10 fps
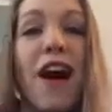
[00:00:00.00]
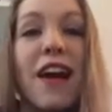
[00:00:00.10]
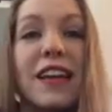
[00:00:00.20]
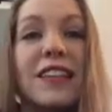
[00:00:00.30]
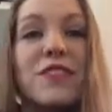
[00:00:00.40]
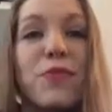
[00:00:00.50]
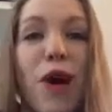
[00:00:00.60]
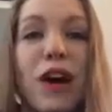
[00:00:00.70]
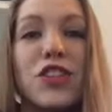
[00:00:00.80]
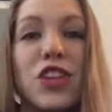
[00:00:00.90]
audience
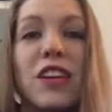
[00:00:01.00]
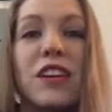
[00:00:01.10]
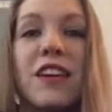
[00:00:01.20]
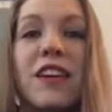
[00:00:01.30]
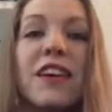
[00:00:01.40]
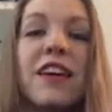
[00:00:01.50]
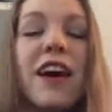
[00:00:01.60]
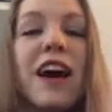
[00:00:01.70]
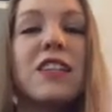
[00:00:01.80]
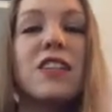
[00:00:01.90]
watching.
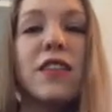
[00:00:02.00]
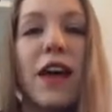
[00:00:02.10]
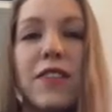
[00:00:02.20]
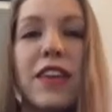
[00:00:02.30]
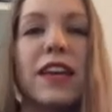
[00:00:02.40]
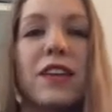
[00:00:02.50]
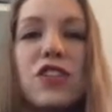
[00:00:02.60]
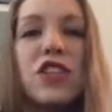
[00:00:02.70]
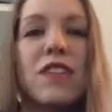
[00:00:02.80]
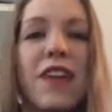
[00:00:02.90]
I just love the
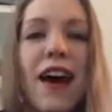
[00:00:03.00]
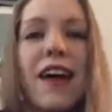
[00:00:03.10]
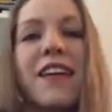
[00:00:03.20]
energy of that.